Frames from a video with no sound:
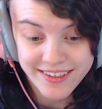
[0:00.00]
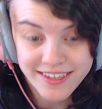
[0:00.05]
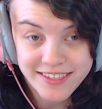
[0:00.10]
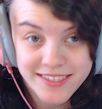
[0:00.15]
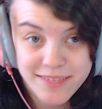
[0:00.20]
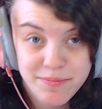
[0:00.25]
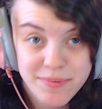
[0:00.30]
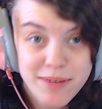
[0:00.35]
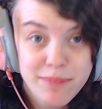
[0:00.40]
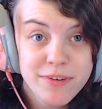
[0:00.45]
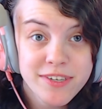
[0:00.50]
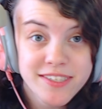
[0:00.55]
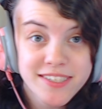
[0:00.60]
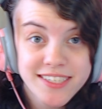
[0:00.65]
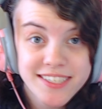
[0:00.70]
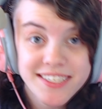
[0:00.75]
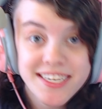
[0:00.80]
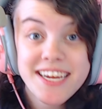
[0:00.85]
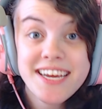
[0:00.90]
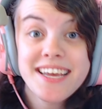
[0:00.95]
September
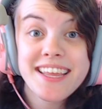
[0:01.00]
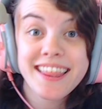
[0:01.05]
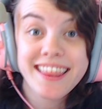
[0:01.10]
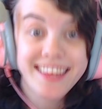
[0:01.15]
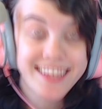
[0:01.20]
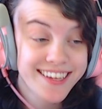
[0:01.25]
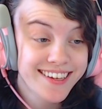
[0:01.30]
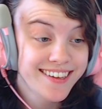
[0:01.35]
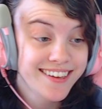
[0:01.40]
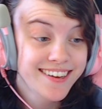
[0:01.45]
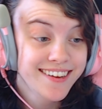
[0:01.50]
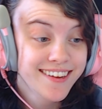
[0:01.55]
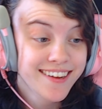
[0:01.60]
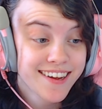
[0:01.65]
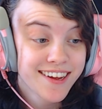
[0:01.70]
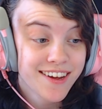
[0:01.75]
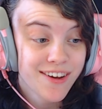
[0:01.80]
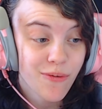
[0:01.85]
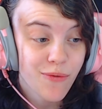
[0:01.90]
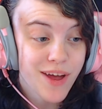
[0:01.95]
16th.
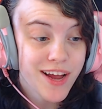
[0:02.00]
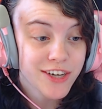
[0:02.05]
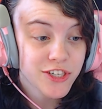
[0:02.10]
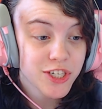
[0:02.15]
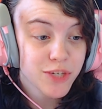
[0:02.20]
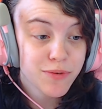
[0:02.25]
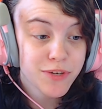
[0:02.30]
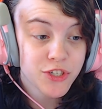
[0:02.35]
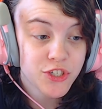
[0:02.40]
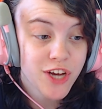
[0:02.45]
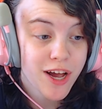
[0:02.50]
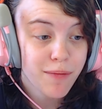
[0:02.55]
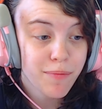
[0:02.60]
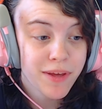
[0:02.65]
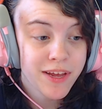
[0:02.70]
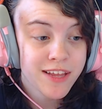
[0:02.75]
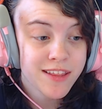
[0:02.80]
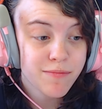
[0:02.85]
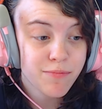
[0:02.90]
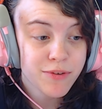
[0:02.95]
We actually went
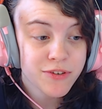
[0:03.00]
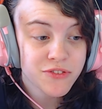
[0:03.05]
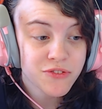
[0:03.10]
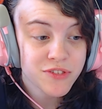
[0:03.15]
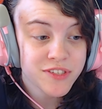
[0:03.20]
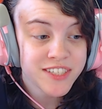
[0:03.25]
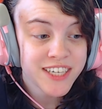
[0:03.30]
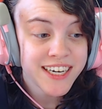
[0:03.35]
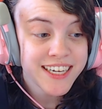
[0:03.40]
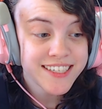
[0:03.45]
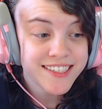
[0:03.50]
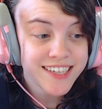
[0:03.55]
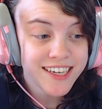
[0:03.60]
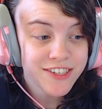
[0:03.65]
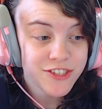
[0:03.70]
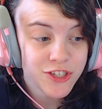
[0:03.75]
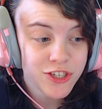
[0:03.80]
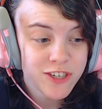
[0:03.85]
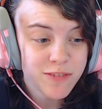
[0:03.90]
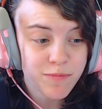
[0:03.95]
shopping in the Bristol city
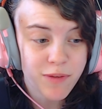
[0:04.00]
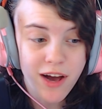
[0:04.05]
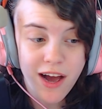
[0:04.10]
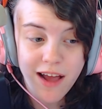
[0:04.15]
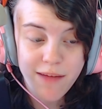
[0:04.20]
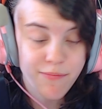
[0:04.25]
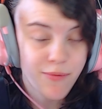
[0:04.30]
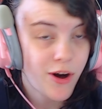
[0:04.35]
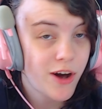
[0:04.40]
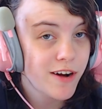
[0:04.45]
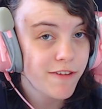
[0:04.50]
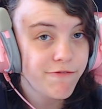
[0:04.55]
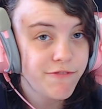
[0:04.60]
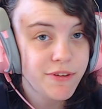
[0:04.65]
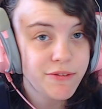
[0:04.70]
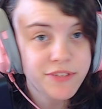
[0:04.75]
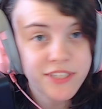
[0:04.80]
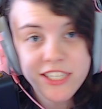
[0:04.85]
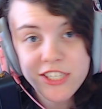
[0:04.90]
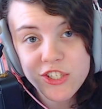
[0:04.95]
center, but I bought a
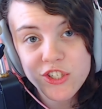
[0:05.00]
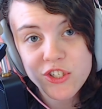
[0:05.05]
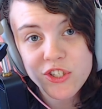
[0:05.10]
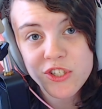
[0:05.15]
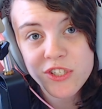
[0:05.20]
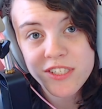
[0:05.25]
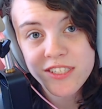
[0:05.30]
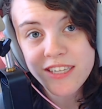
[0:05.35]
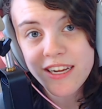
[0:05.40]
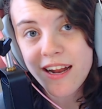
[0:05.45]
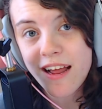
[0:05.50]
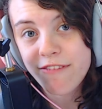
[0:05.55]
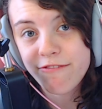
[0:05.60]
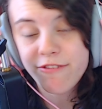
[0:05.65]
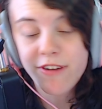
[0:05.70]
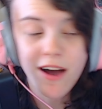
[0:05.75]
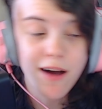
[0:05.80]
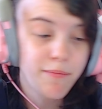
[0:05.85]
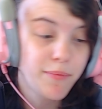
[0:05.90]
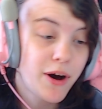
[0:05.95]
few t-shirts and
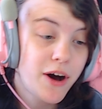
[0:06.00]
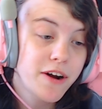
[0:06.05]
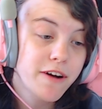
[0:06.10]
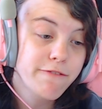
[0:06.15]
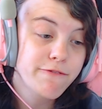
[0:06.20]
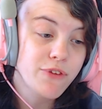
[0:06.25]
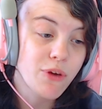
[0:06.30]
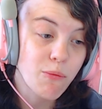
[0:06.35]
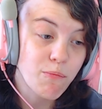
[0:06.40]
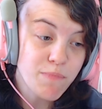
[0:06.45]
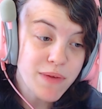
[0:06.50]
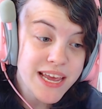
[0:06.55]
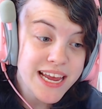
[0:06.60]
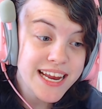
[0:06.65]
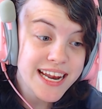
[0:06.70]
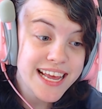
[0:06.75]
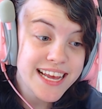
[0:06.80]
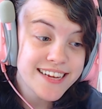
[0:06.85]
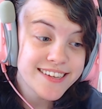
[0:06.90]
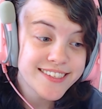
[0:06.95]
I bought a few
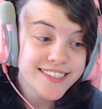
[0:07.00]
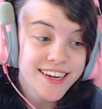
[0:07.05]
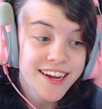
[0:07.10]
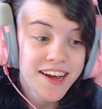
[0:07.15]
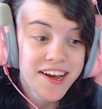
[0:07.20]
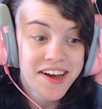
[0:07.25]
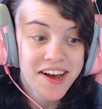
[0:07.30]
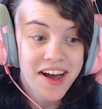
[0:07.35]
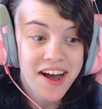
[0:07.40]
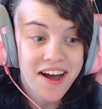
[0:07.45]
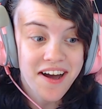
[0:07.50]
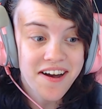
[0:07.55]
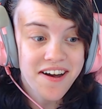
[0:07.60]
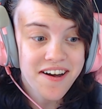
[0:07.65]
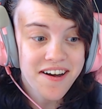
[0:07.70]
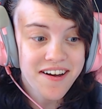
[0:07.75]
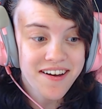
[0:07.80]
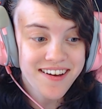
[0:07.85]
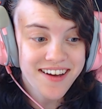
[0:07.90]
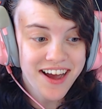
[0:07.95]
beanies.
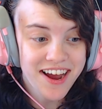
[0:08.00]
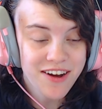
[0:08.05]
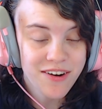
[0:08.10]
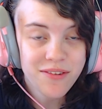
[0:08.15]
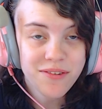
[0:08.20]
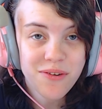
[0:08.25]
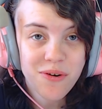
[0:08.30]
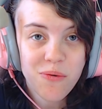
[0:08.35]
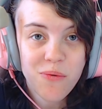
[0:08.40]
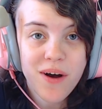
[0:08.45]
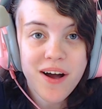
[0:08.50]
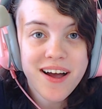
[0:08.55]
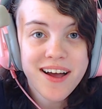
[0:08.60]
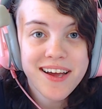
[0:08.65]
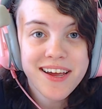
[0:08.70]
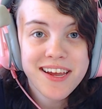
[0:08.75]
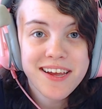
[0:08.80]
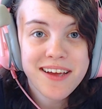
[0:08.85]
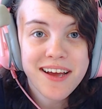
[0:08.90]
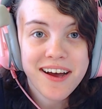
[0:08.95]
I don't know
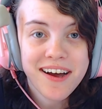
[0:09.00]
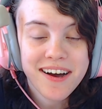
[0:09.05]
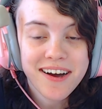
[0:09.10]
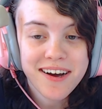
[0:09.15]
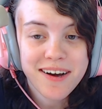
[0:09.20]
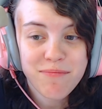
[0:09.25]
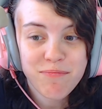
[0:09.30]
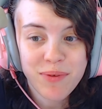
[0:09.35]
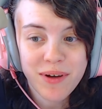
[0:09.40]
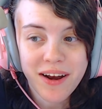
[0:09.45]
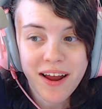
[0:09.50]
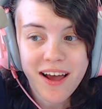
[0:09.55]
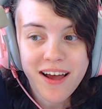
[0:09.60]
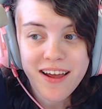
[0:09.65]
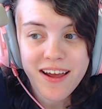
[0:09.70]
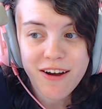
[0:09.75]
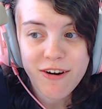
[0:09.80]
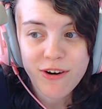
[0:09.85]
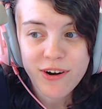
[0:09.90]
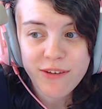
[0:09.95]
why, but
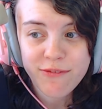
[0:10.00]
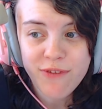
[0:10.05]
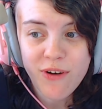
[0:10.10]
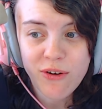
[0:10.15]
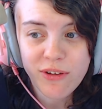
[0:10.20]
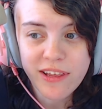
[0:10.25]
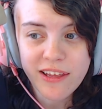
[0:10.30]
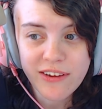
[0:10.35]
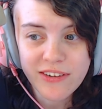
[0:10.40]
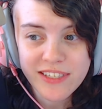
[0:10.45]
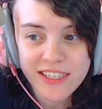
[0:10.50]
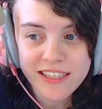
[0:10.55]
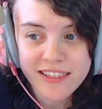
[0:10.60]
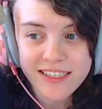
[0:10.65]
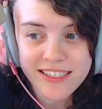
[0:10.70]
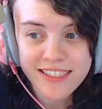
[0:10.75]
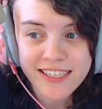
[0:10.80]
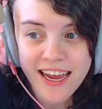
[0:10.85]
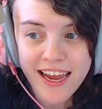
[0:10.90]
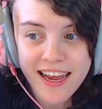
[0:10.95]
I already felt guilty
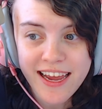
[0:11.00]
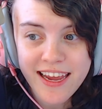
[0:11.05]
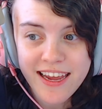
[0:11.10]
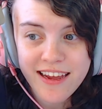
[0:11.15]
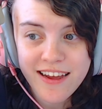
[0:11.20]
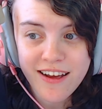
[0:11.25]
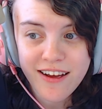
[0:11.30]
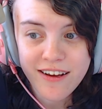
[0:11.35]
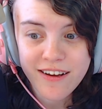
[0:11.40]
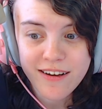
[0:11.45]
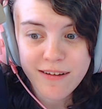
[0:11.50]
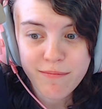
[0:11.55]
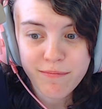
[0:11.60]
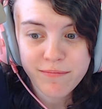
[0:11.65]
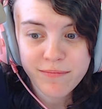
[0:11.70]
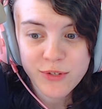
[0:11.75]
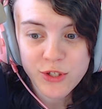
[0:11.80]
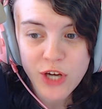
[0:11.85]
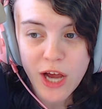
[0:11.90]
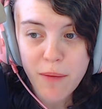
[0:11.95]
this day
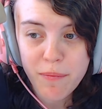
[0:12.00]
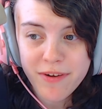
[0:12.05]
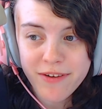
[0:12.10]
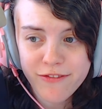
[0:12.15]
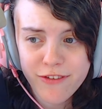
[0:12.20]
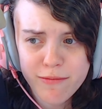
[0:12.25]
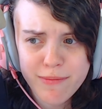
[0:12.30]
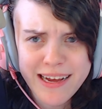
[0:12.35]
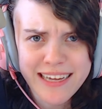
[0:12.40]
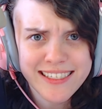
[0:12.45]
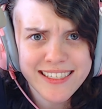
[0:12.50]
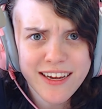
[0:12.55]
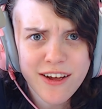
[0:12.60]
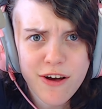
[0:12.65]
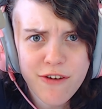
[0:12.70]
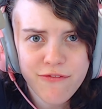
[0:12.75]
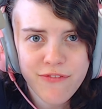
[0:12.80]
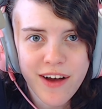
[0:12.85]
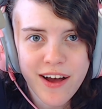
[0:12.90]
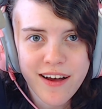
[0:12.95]
shopping for
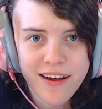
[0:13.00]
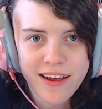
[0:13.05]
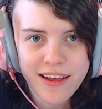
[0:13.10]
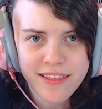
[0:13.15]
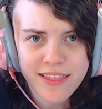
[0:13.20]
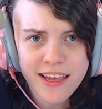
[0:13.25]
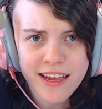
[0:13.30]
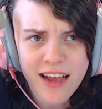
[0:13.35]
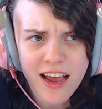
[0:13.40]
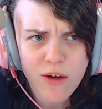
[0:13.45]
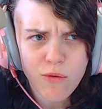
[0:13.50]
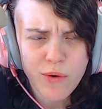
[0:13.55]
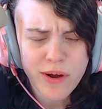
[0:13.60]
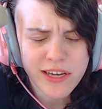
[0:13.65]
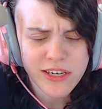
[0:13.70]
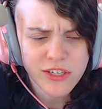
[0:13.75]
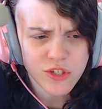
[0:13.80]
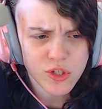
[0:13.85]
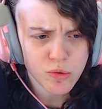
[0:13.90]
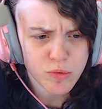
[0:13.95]
myself. I think I
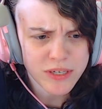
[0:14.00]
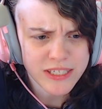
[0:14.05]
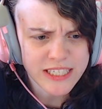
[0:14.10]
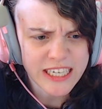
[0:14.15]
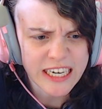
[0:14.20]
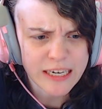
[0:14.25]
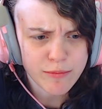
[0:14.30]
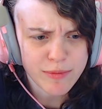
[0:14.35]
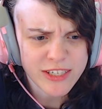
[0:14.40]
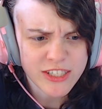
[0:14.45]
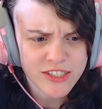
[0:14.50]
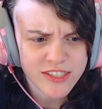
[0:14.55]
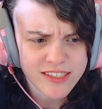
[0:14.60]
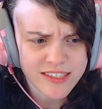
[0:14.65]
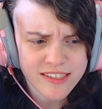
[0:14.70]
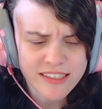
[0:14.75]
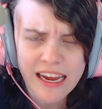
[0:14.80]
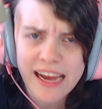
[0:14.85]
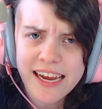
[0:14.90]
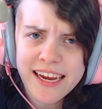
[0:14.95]
went to a Damaged
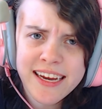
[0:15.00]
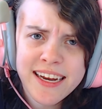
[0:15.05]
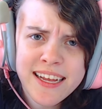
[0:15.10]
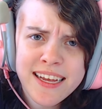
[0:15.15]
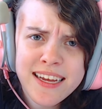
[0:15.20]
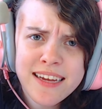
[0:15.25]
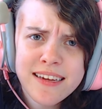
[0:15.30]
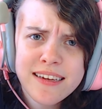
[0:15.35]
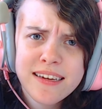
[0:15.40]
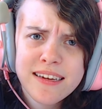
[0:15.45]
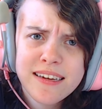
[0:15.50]
Society.